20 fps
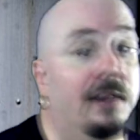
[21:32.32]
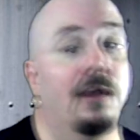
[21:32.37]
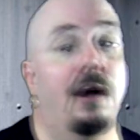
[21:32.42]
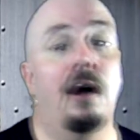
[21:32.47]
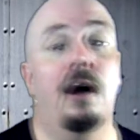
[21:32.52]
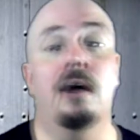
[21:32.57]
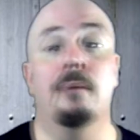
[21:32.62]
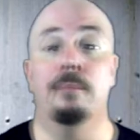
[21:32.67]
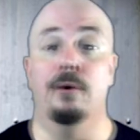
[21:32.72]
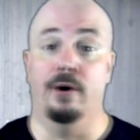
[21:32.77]

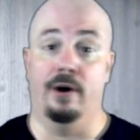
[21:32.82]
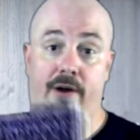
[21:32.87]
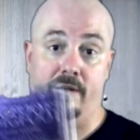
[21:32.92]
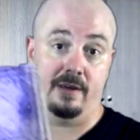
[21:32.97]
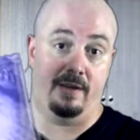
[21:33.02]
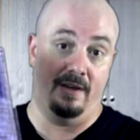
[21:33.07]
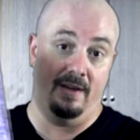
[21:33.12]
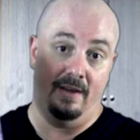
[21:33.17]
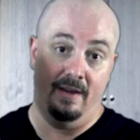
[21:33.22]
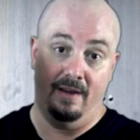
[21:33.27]
Long
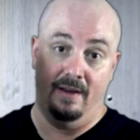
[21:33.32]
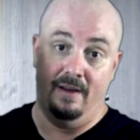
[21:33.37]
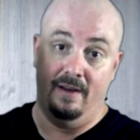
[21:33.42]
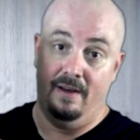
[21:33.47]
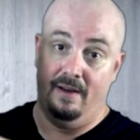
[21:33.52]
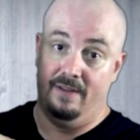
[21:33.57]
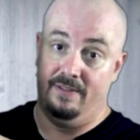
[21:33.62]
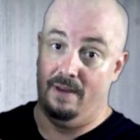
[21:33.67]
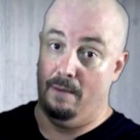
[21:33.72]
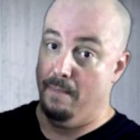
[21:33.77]
book,
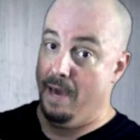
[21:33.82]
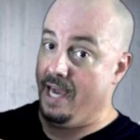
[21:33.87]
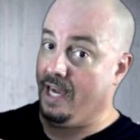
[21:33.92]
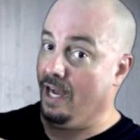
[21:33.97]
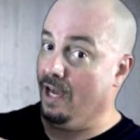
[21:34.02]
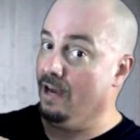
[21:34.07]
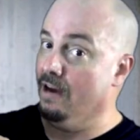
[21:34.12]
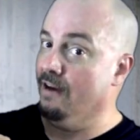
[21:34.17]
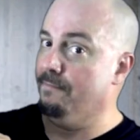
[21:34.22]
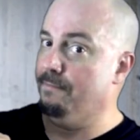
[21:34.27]
The
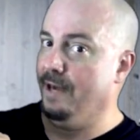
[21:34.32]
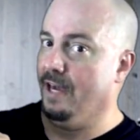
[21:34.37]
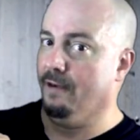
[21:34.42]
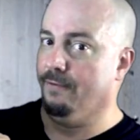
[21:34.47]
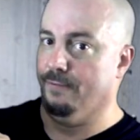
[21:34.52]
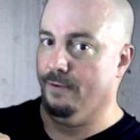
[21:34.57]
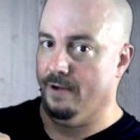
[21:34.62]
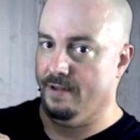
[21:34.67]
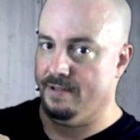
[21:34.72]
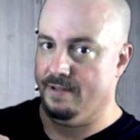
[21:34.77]
Making of
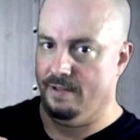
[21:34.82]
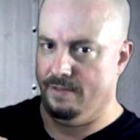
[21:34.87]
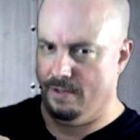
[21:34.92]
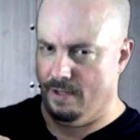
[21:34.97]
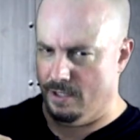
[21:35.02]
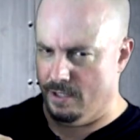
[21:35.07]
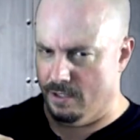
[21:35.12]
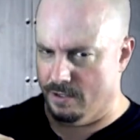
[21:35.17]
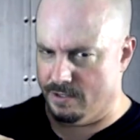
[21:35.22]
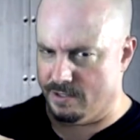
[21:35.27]
Bigfoot,
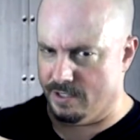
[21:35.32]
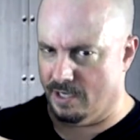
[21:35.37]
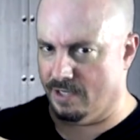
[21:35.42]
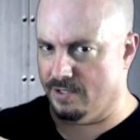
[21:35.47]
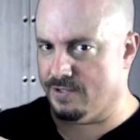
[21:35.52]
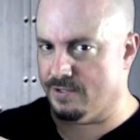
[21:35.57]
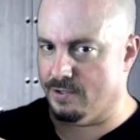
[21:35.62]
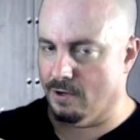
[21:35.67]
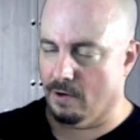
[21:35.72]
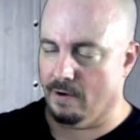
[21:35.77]
The Inside
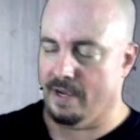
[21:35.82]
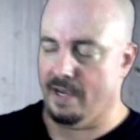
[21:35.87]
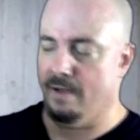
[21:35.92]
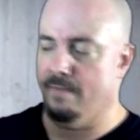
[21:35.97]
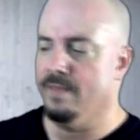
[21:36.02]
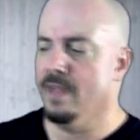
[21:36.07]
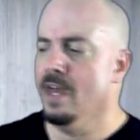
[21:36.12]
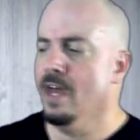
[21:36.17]
Story.